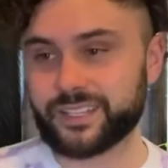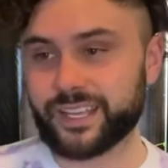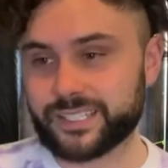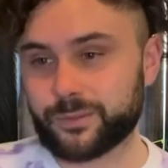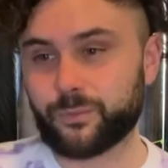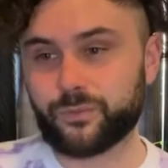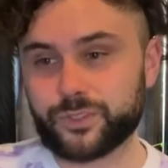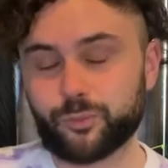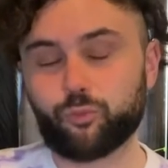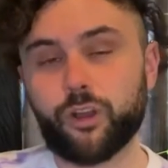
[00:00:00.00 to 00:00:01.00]
some
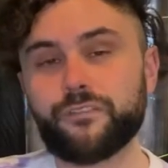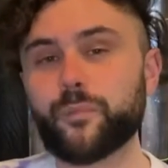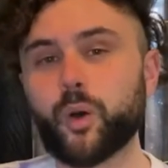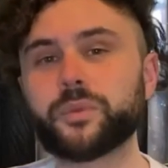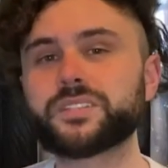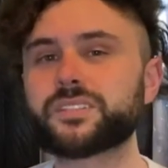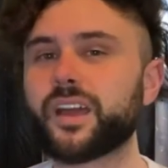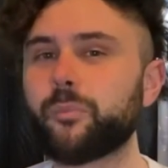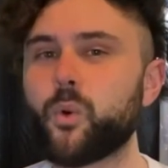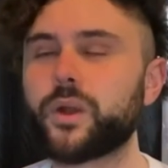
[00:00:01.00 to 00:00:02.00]
rough moments
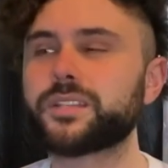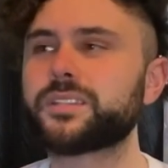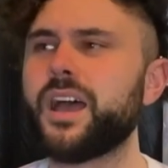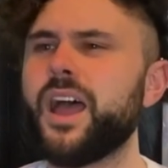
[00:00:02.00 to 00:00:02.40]
at points,